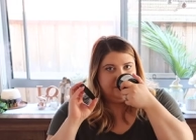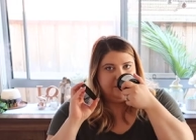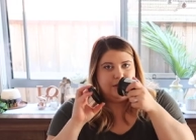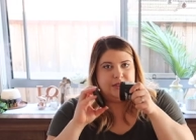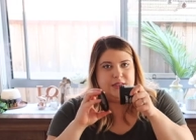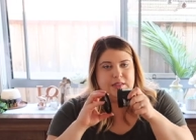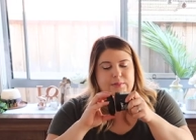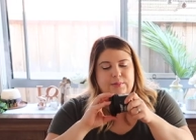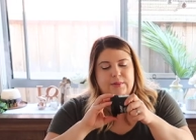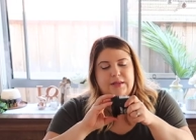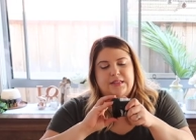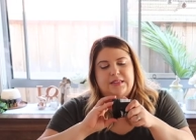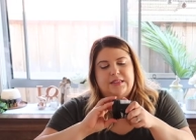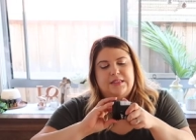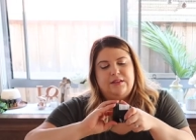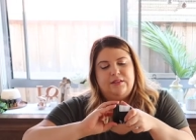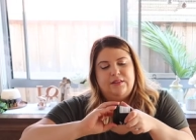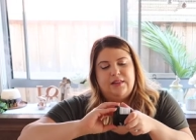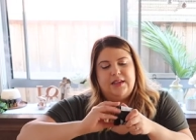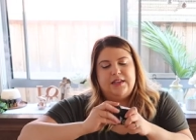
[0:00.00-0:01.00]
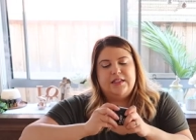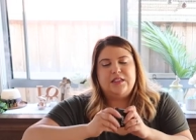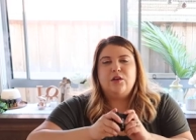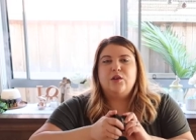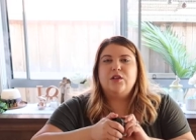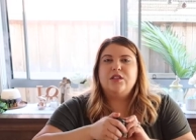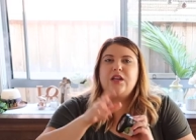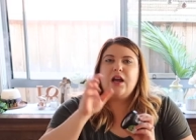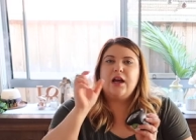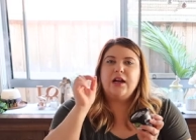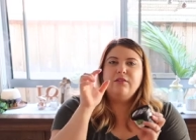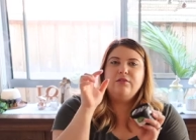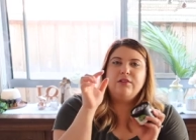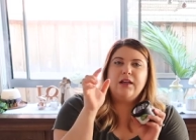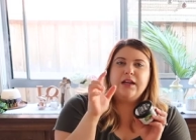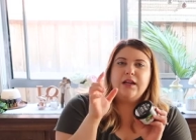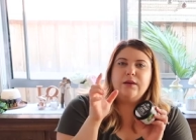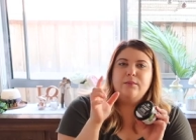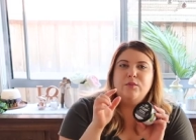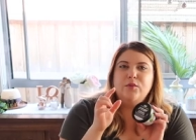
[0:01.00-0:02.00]
but the smell is still there. So it's kind of
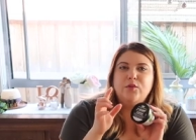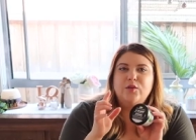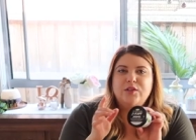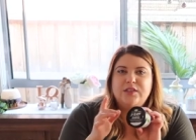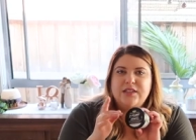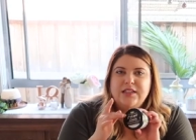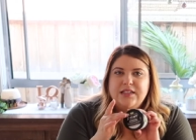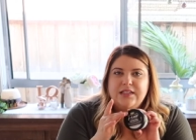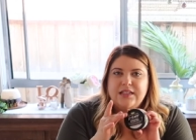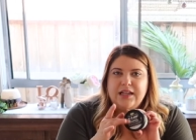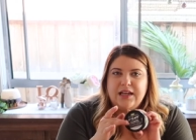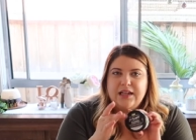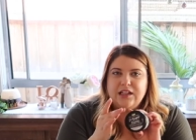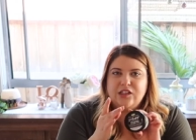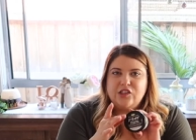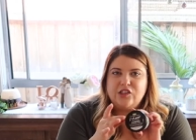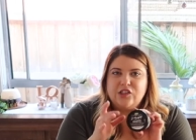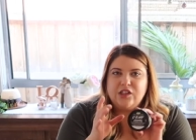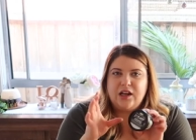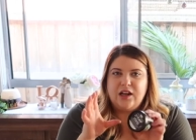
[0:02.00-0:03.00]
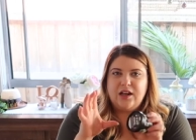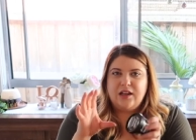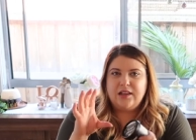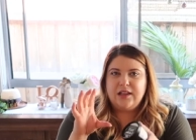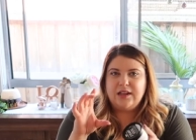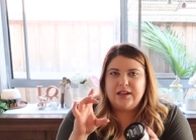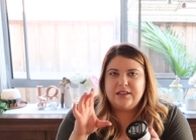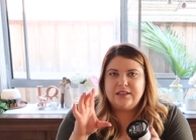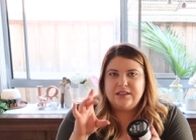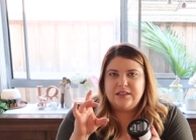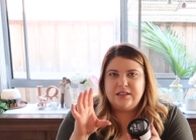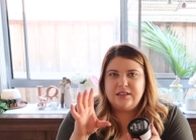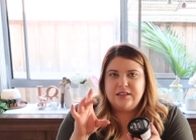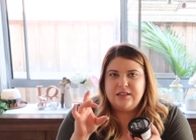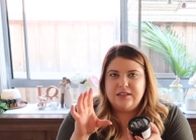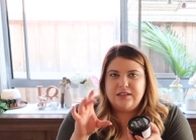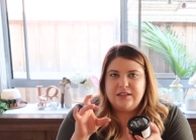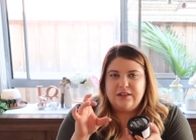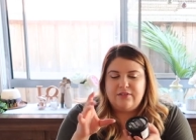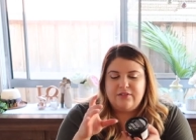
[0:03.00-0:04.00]
like a moussey texture, like
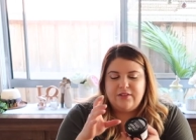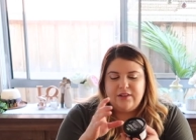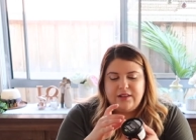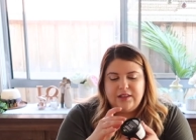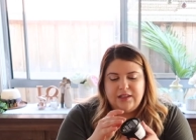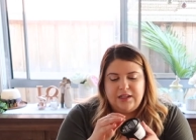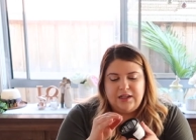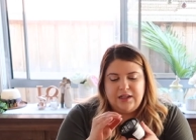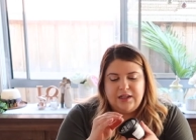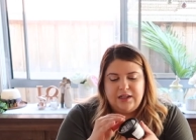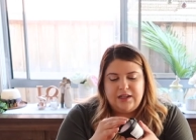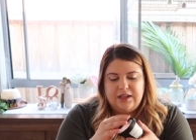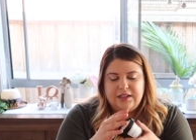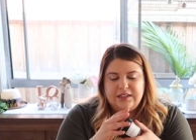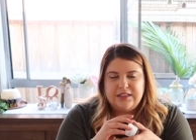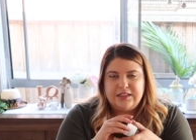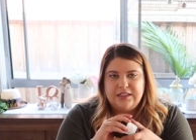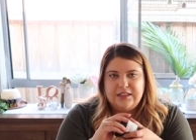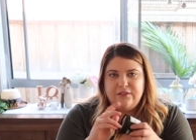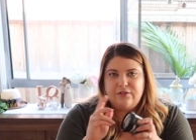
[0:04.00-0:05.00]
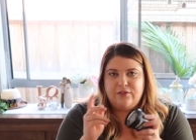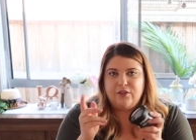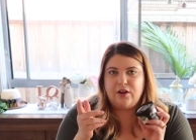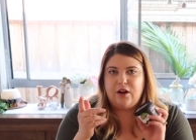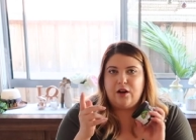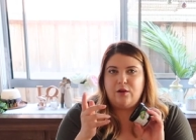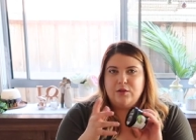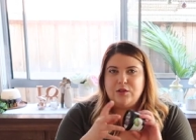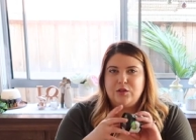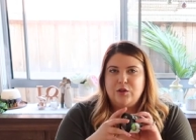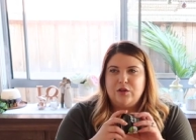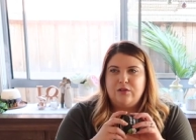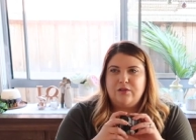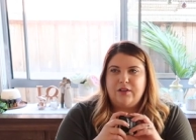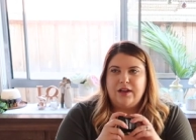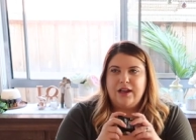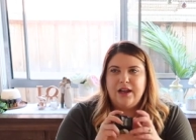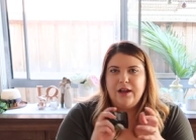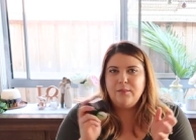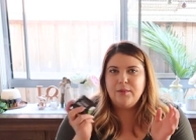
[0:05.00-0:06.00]
definitely it's different. I was sort of
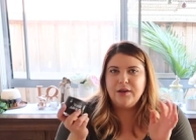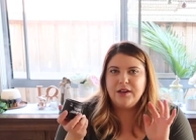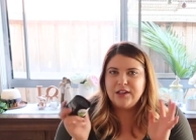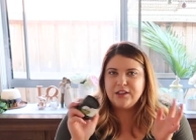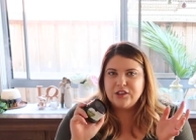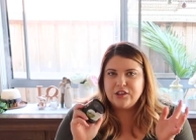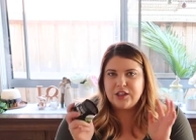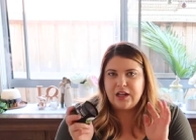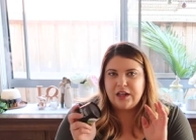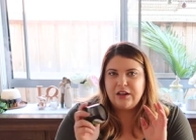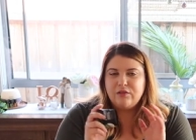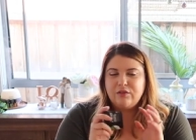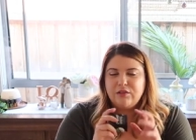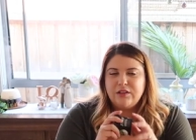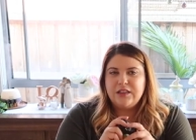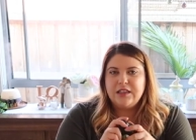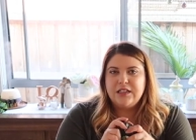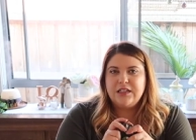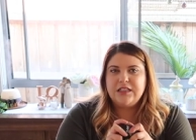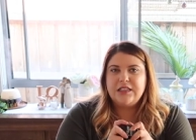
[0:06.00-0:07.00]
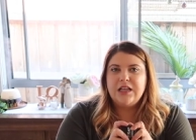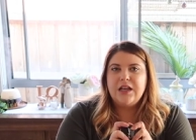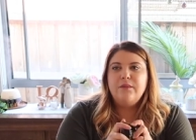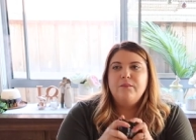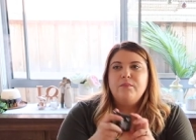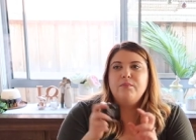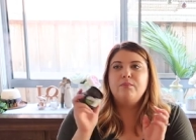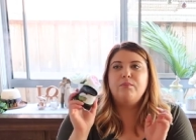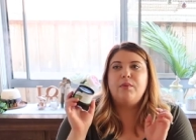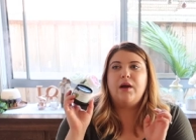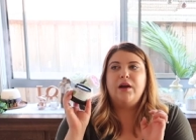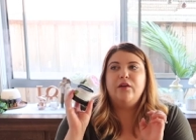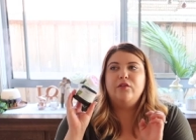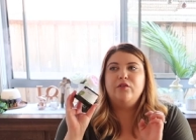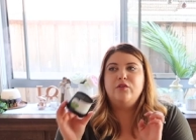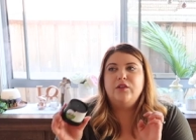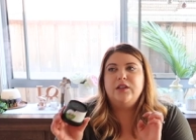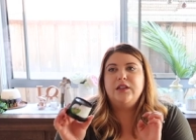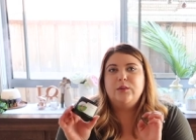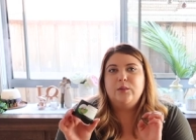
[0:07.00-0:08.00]
like, how am I going to shave with this? But
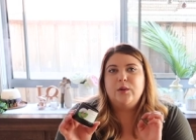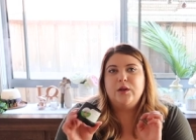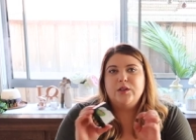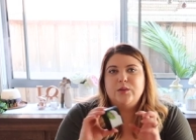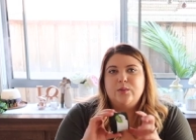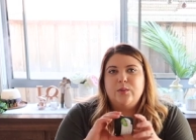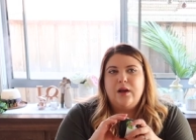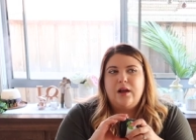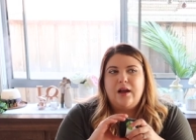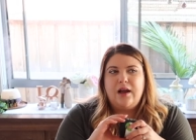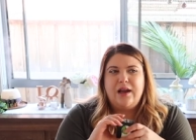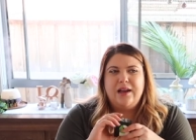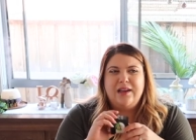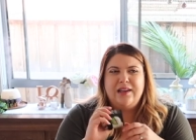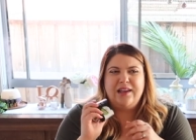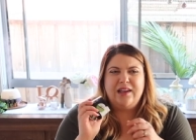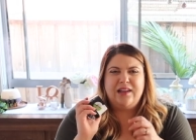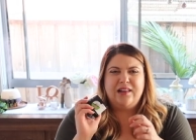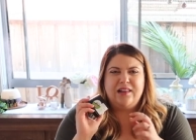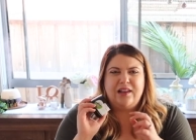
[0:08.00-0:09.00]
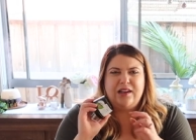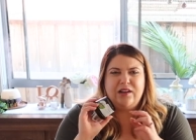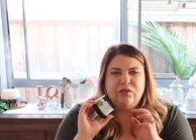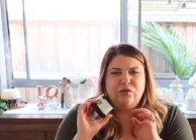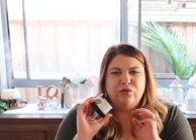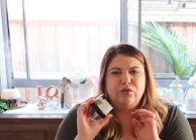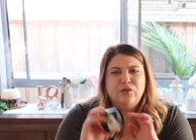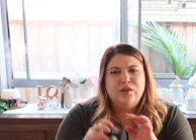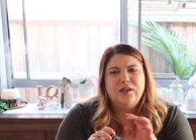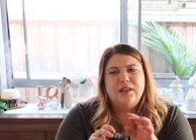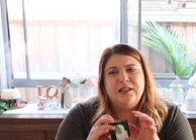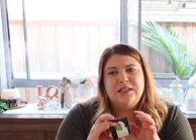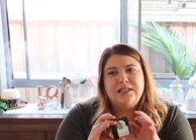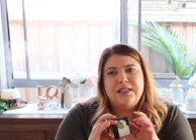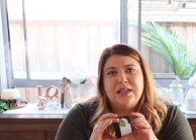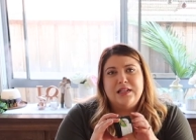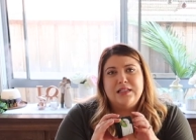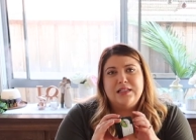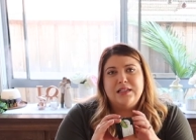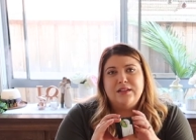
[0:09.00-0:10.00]
it really works well. I get like really
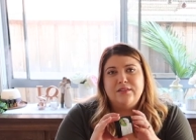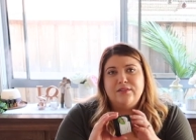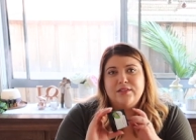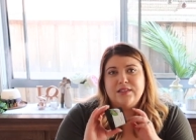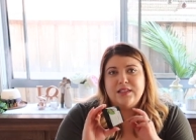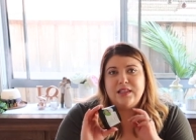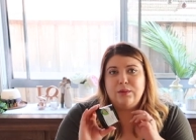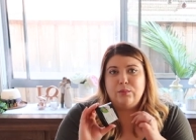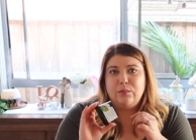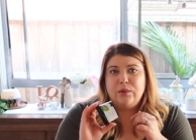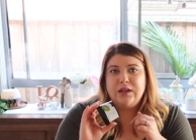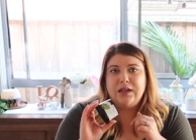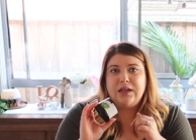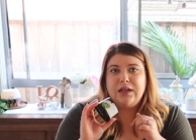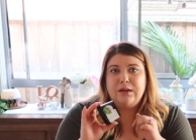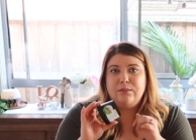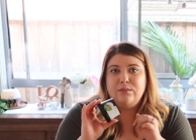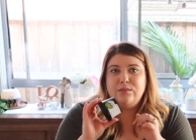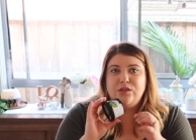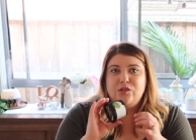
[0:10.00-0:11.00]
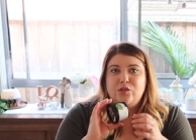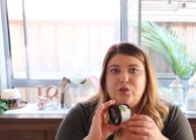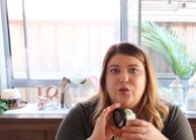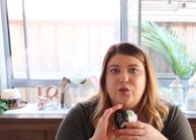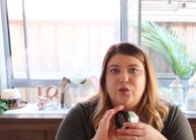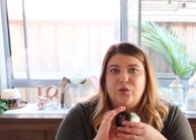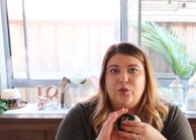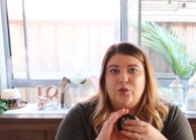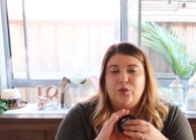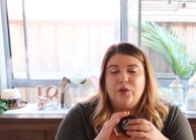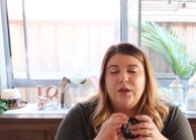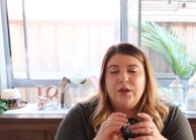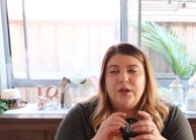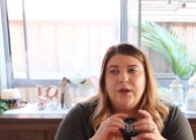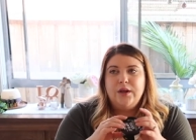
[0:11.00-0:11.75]
sensitive skin when it comes to